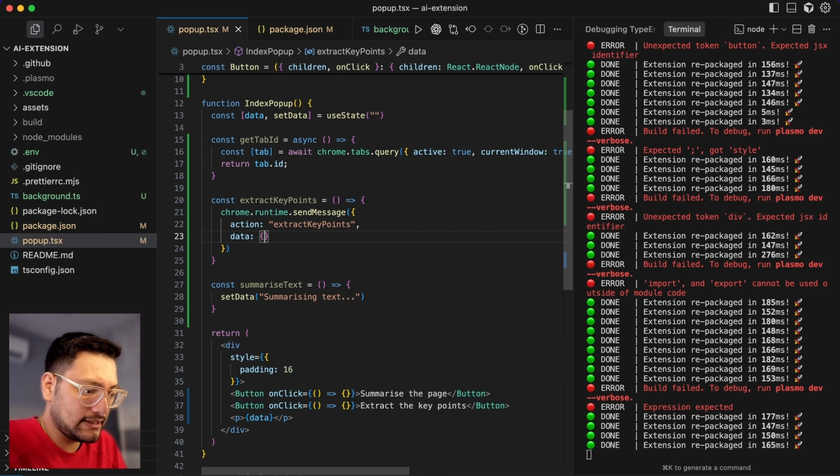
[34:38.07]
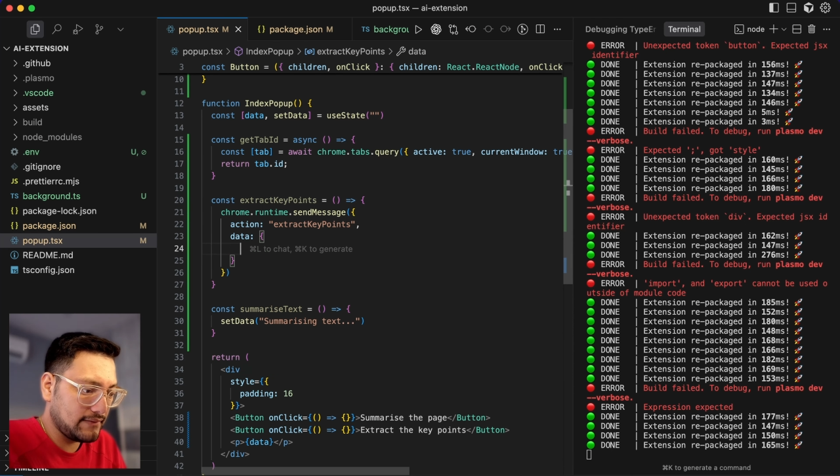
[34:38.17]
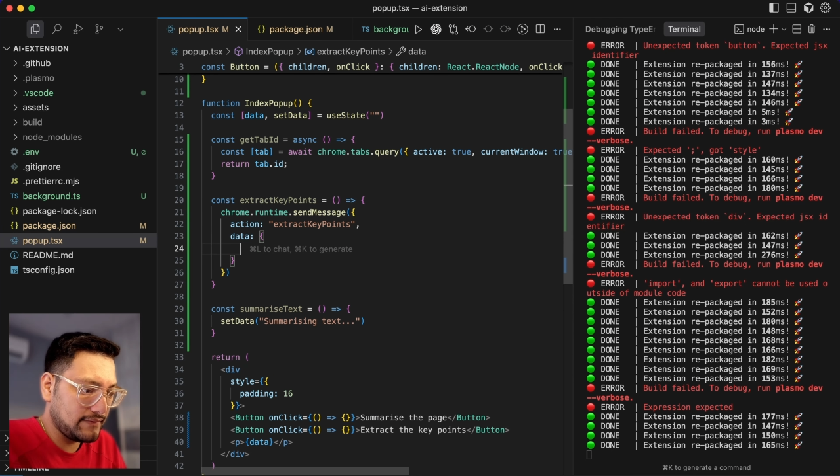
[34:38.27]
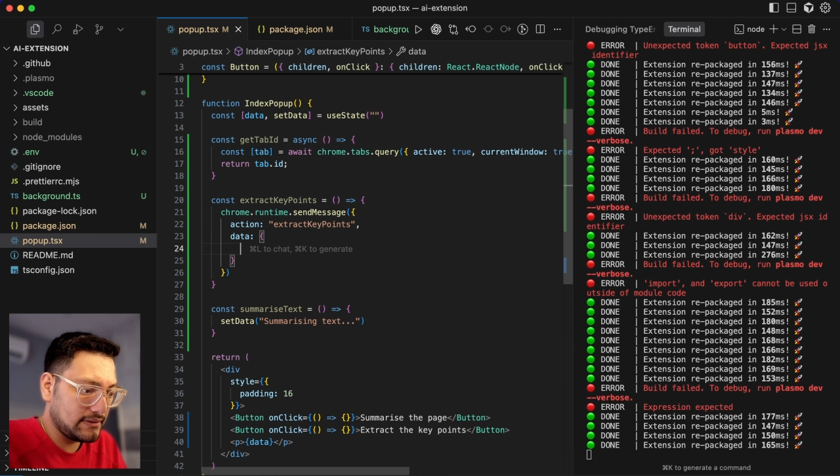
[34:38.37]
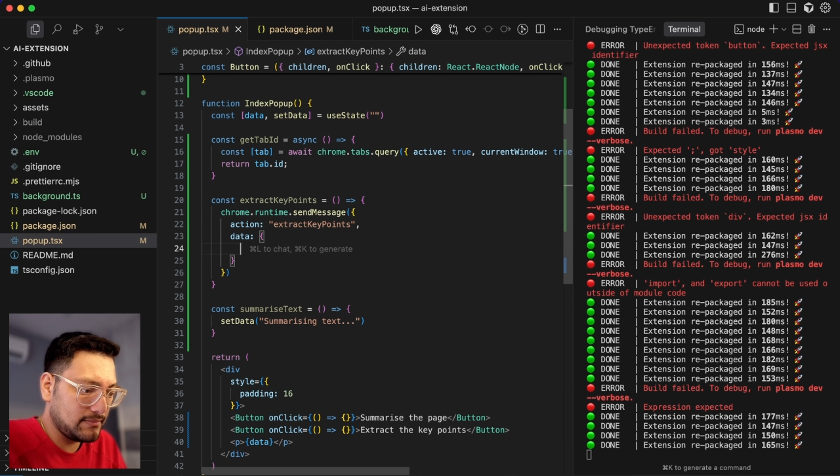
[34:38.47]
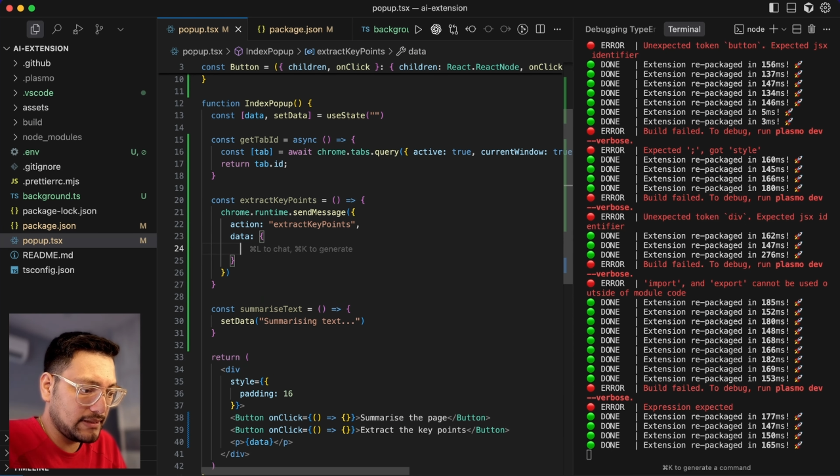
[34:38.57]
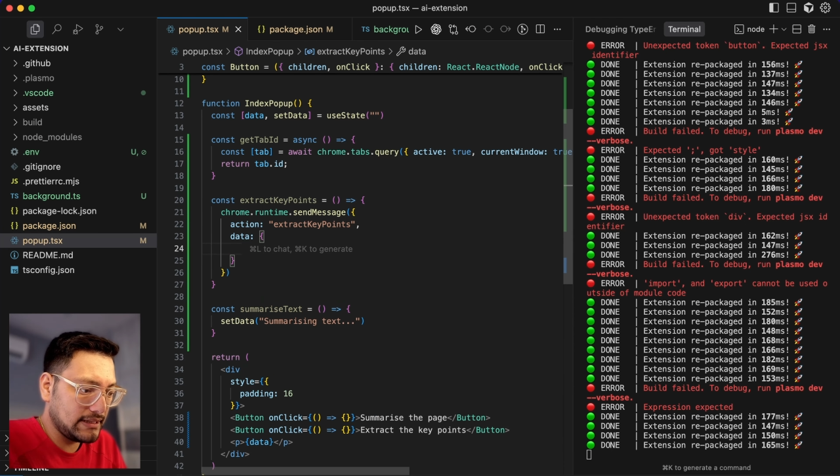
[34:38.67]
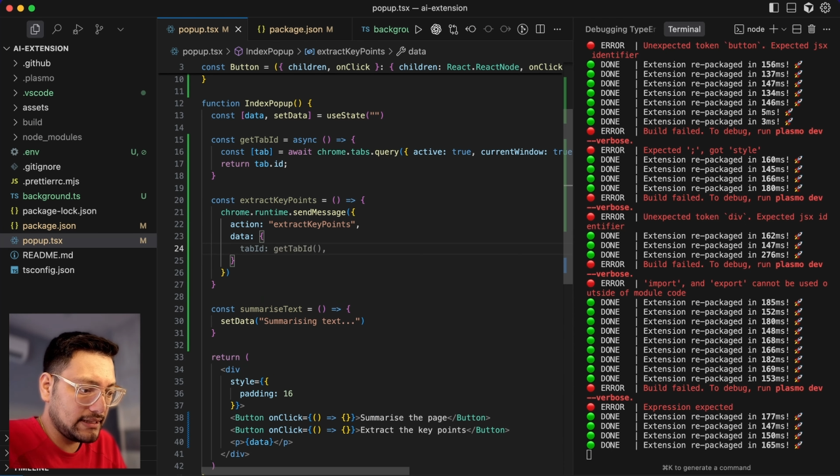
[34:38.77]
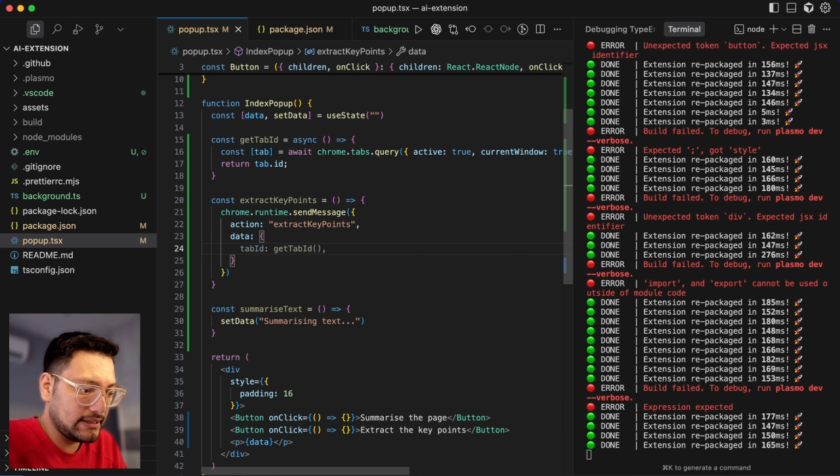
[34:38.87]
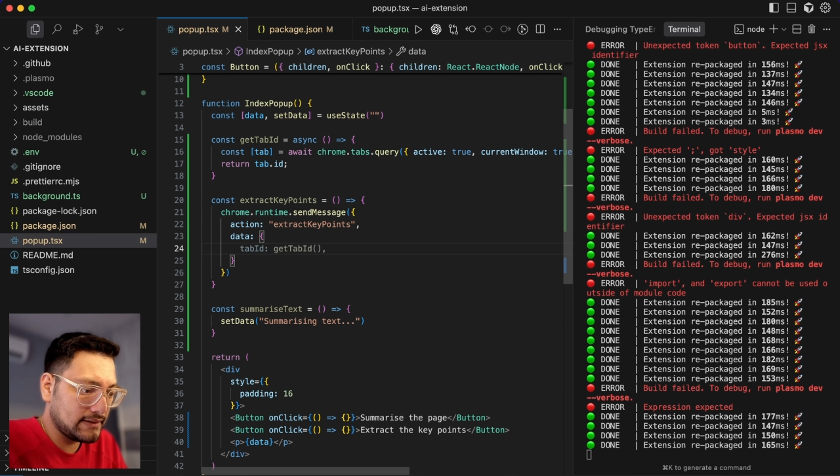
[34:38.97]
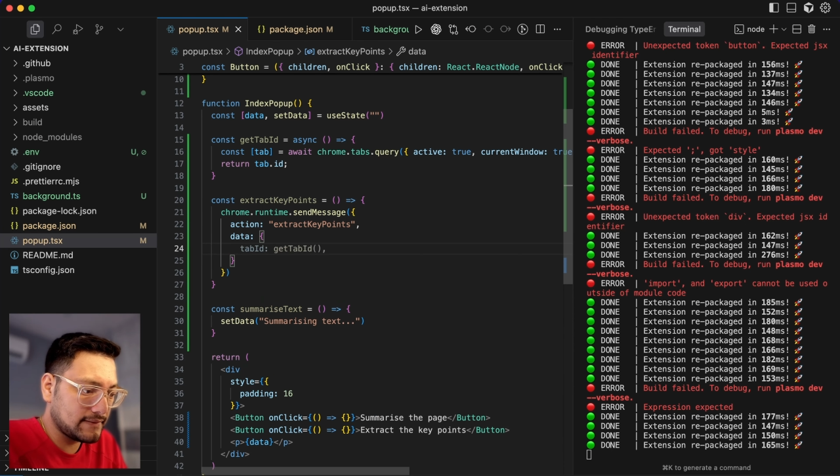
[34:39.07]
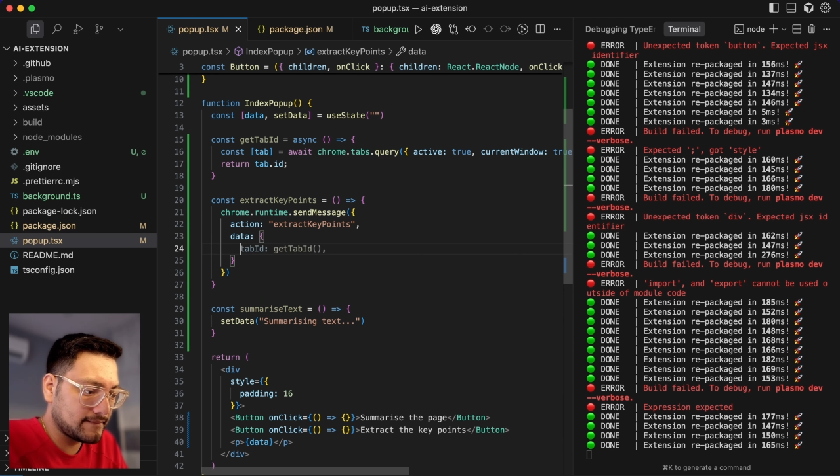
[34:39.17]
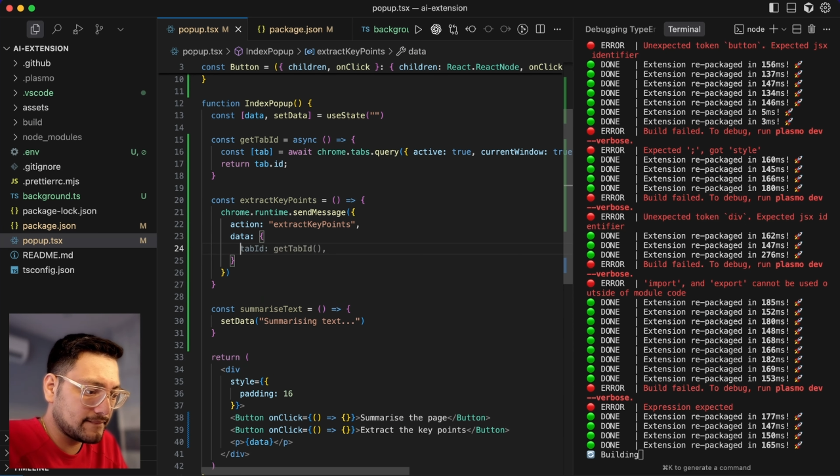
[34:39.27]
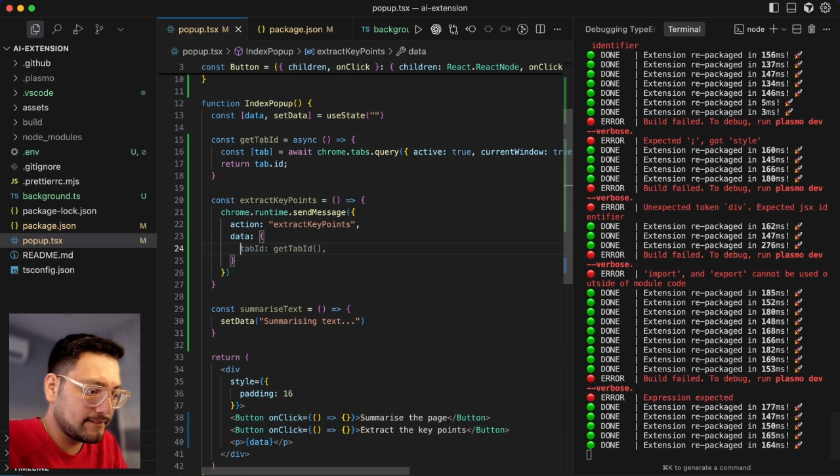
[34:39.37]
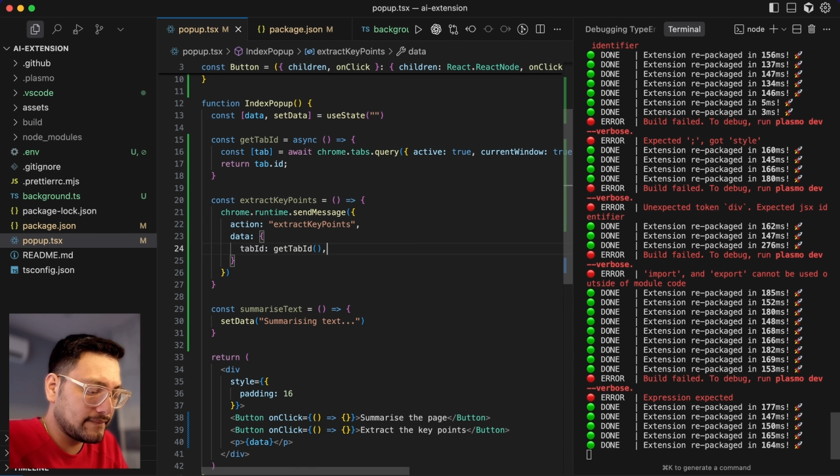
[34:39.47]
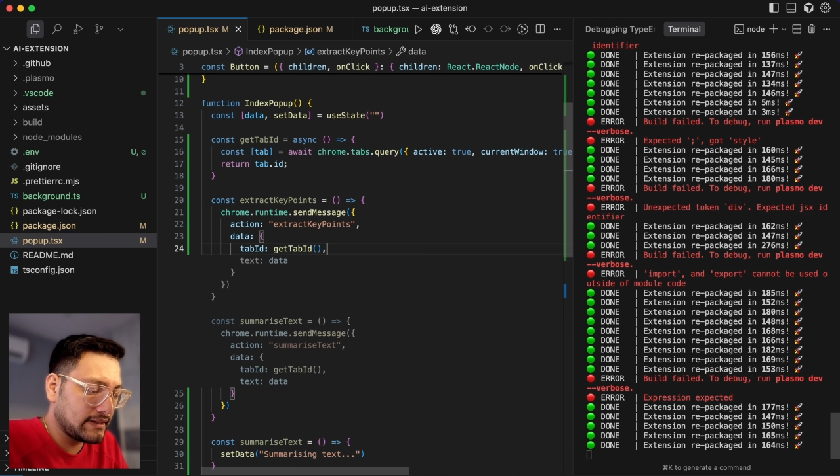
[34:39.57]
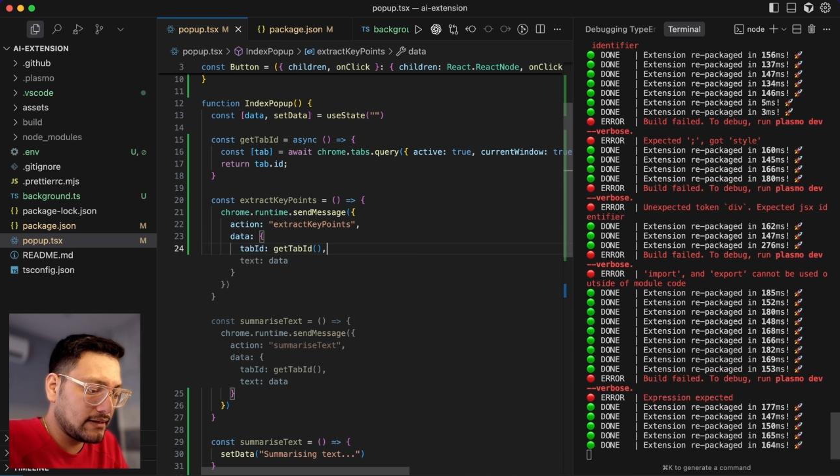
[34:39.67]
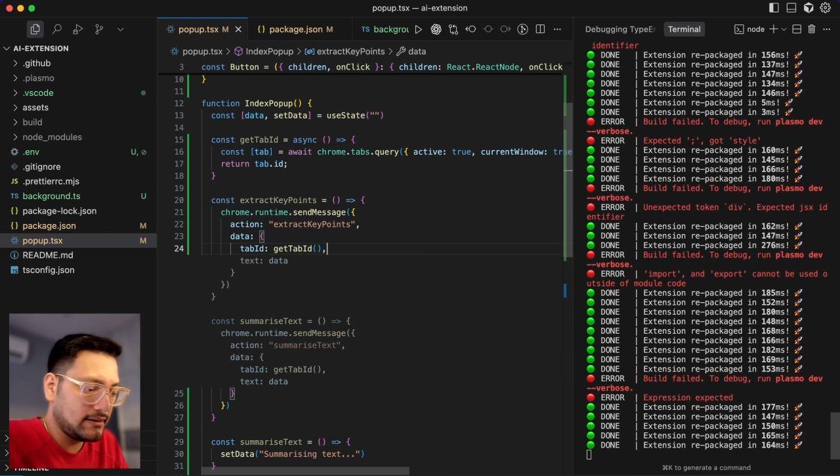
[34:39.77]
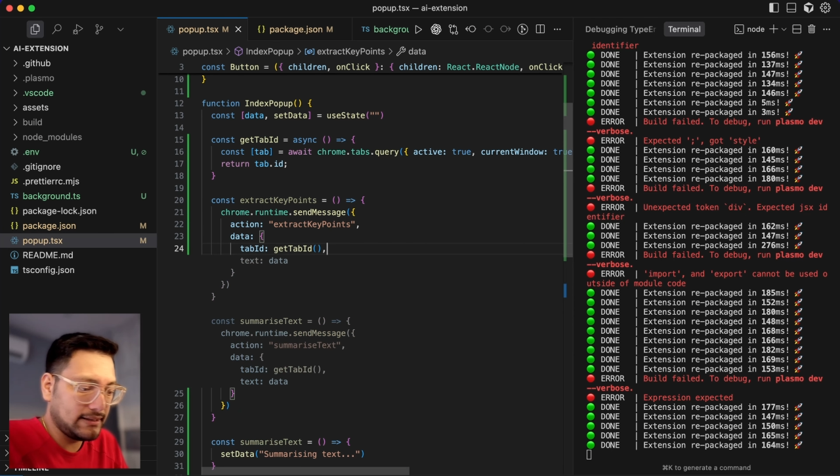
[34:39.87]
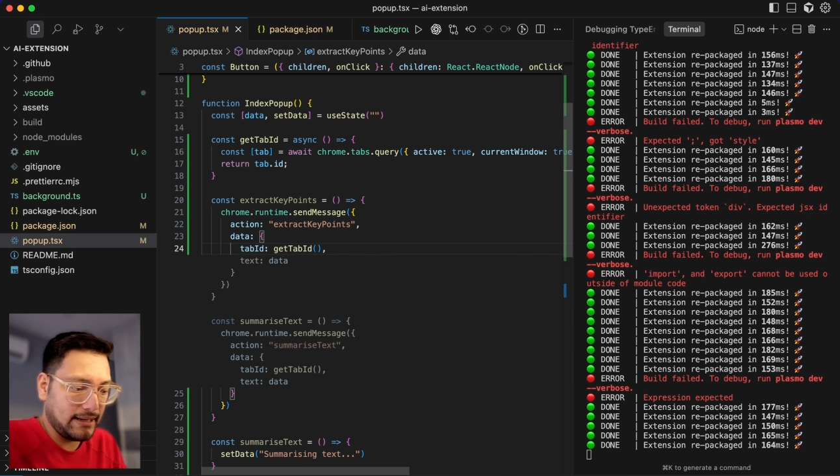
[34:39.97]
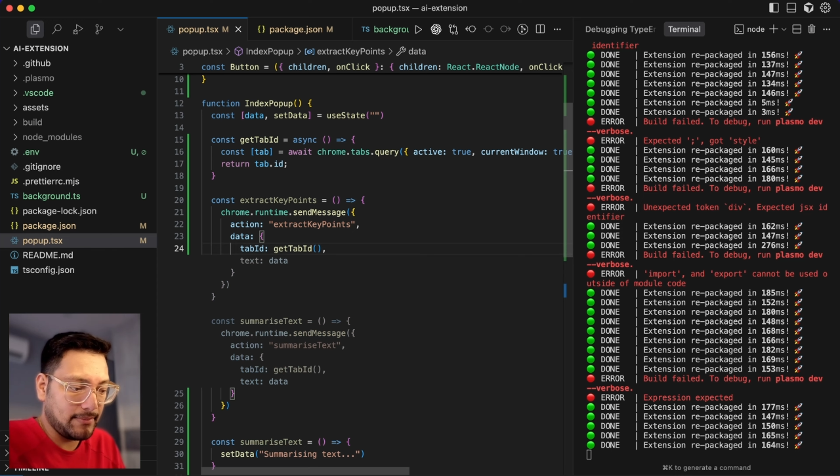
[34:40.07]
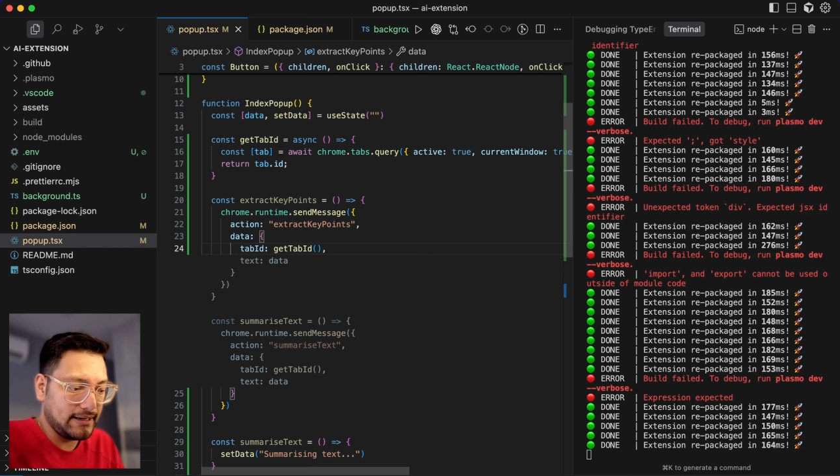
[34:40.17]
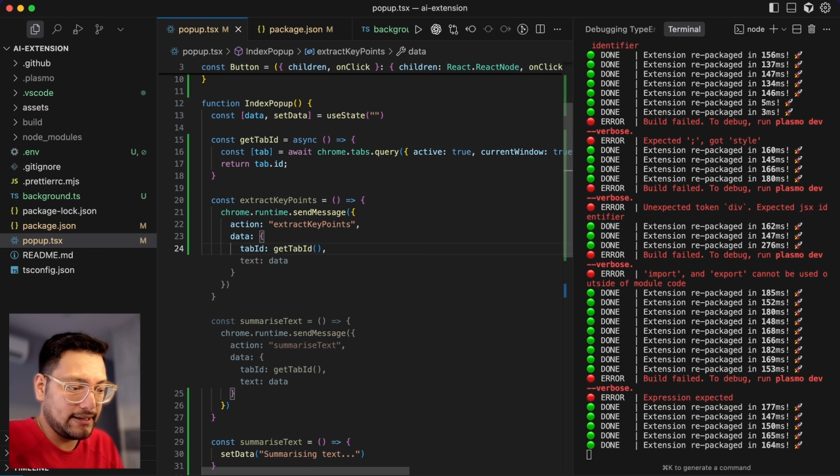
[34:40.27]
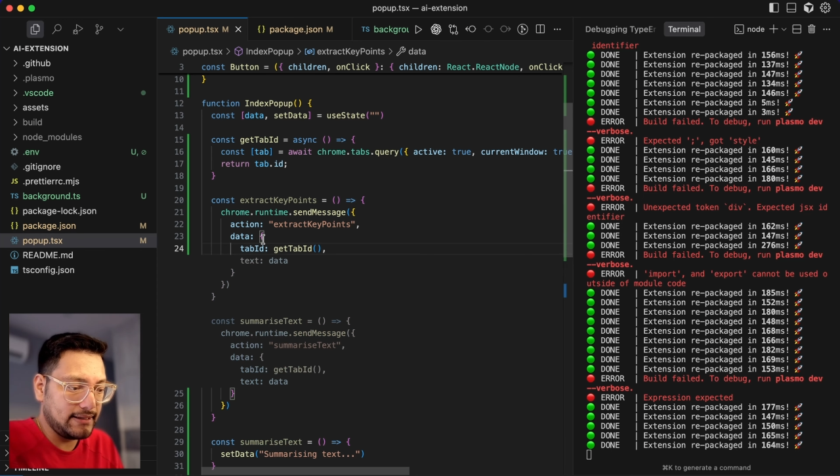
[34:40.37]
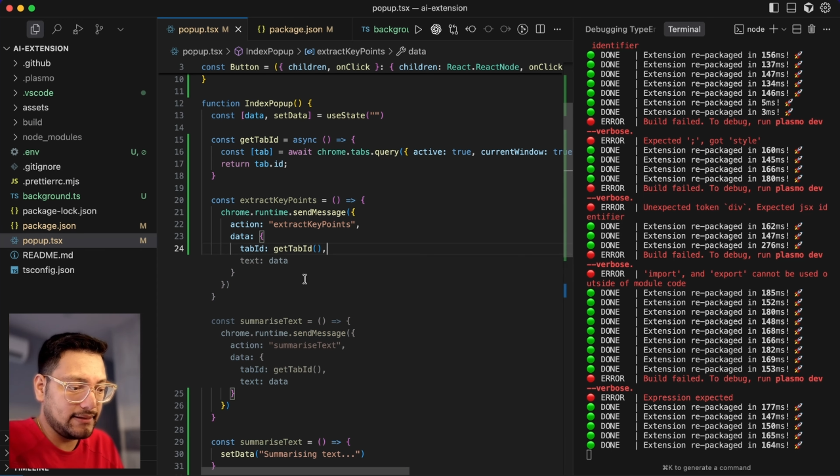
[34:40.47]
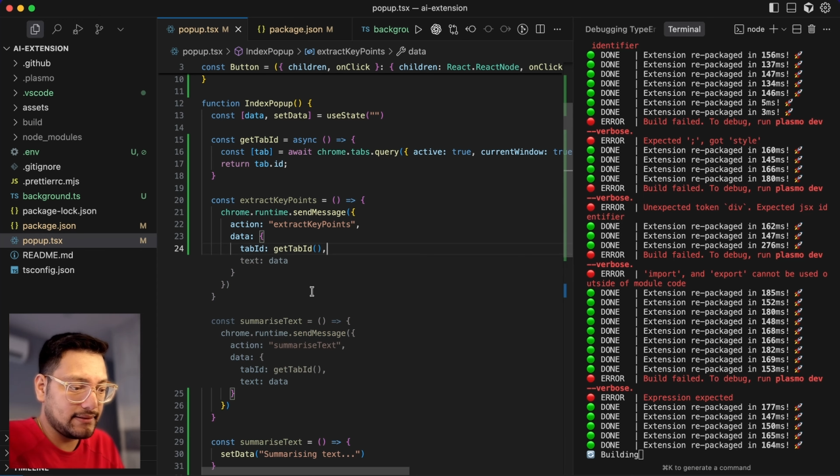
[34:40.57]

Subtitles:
will be tab ID,